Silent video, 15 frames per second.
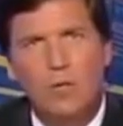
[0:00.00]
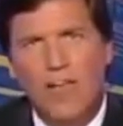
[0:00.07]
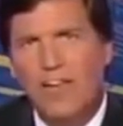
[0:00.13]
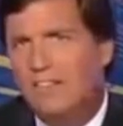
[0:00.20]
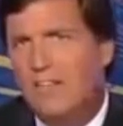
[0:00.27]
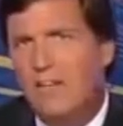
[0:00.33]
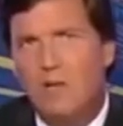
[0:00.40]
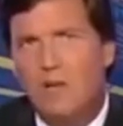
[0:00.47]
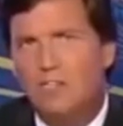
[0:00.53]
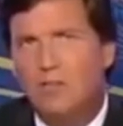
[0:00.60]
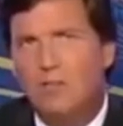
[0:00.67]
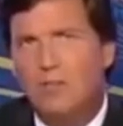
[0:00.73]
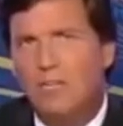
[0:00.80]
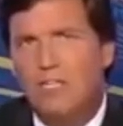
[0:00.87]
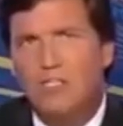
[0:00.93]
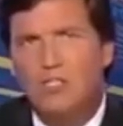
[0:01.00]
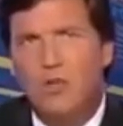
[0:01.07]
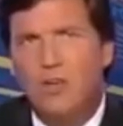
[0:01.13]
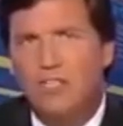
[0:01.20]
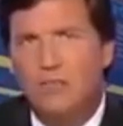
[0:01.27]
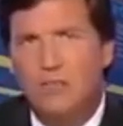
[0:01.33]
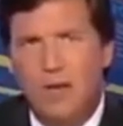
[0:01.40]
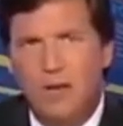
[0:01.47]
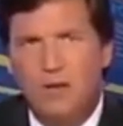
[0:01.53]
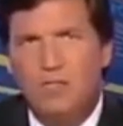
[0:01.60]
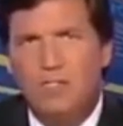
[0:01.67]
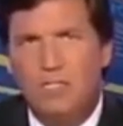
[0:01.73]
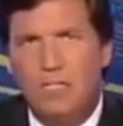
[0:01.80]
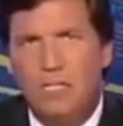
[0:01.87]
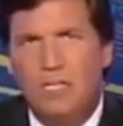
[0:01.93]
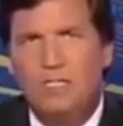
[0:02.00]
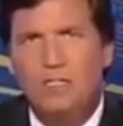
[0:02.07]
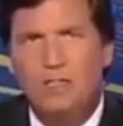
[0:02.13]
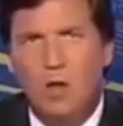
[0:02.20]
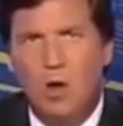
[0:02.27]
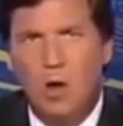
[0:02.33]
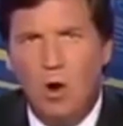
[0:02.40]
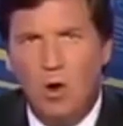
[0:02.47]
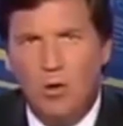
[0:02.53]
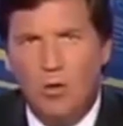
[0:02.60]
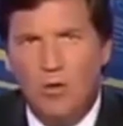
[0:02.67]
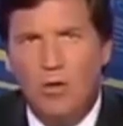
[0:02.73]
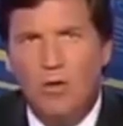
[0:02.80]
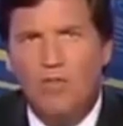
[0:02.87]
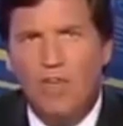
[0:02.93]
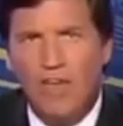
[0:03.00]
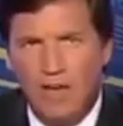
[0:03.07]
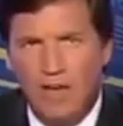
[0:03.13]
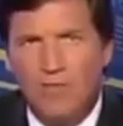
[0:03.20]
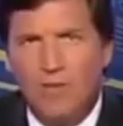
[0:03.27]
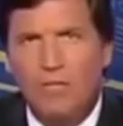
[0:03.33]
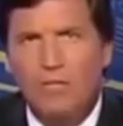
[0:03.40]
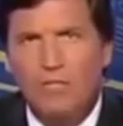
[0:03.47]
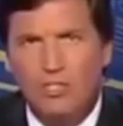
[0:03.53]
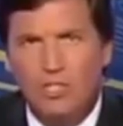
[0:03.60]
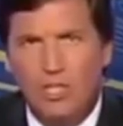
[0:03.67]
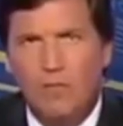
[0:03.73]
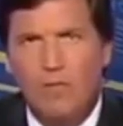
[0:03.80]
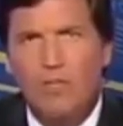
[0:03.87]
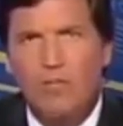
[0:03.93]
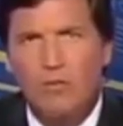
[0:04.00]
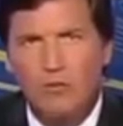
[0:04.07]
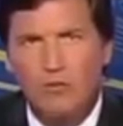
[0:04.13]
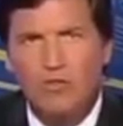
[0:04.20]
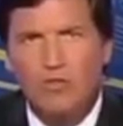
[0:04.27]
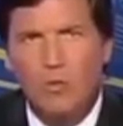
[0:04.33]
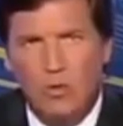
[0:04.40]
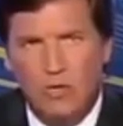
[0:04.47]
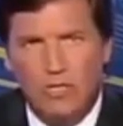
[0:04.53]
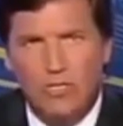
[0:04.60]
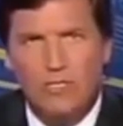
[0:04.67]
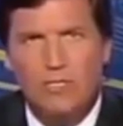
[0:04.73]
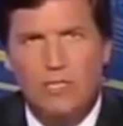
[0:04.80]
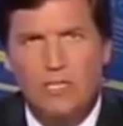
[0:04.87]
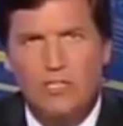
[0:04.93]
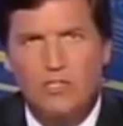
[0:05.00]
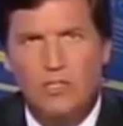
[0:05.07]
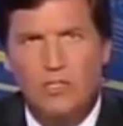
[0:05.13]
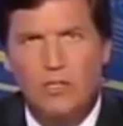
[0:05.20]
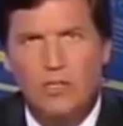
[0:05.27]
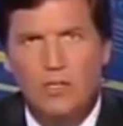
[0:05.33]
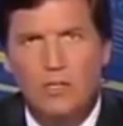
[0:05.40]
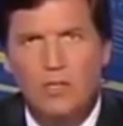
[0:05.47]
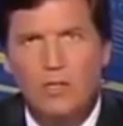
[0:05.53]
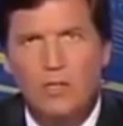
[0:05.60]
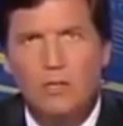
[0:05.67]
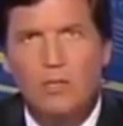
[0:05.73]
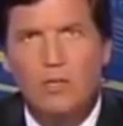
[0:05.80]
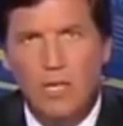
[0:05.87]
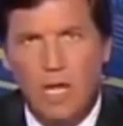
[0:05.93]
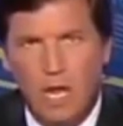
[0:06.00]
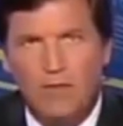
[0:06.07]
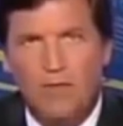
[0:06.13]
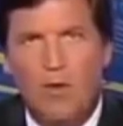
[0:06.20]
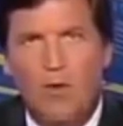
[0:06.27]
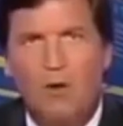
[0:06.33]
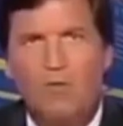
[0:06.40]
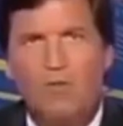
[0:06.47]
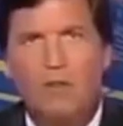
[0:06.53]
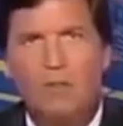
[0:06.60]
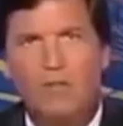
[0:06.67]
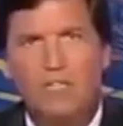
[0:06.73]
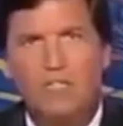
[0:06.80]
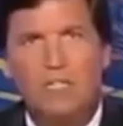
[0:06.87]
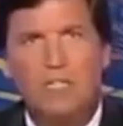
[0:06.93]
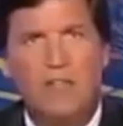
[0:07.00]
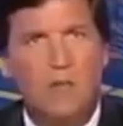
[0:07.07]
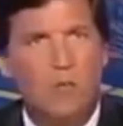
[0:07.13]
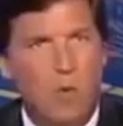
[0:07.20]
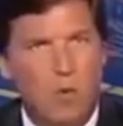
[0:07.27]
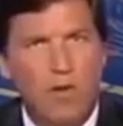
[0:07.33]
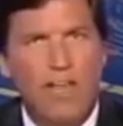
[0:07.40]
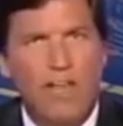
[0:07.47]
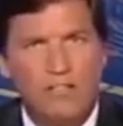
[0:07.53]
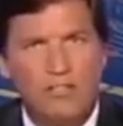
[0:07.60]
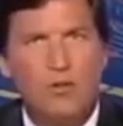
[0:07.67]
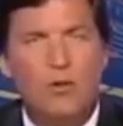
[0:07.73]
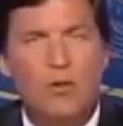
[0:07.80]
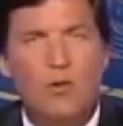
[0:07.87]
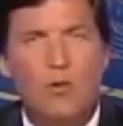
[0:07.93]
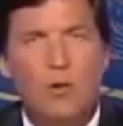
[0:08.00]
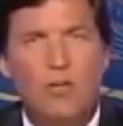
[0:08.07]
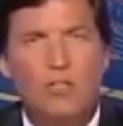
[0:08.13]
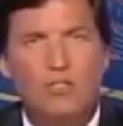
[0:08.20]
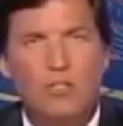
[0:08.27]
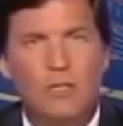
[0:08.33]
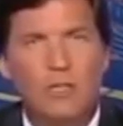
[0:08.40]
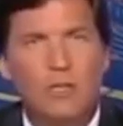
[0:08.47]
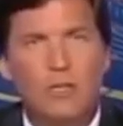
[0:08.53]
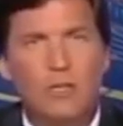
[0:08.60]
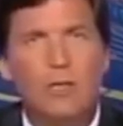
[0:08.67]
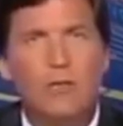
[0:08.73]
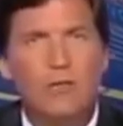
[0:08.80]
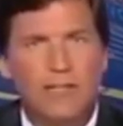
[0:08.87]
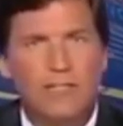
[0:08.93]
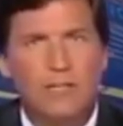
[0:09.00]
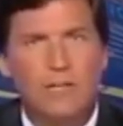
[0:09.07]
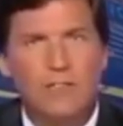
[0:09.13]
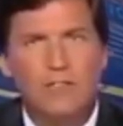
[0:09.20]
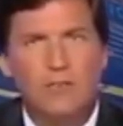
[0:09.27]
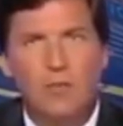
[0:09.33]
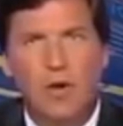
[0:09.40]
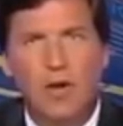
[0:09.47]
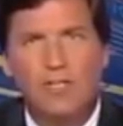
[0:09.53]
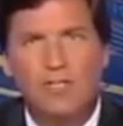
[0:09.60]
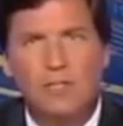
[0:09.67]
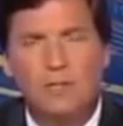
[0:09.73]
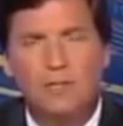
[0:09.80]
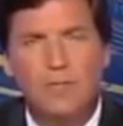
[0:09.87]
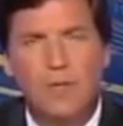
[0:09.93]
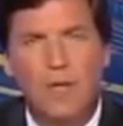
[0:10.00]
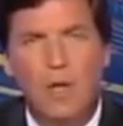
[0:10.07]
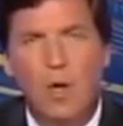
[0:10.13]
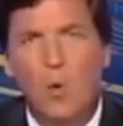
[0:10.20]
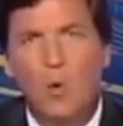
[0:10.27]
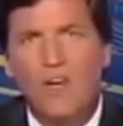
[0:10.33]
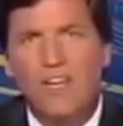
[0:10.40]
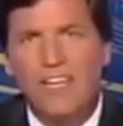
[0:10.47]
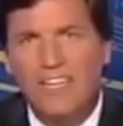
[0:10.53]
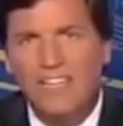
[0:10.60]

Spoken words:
We ask that question because transparency is at the heart of every legitimate news organization, but not at the heart of NBC. They won't answer our question. That's not surprising. What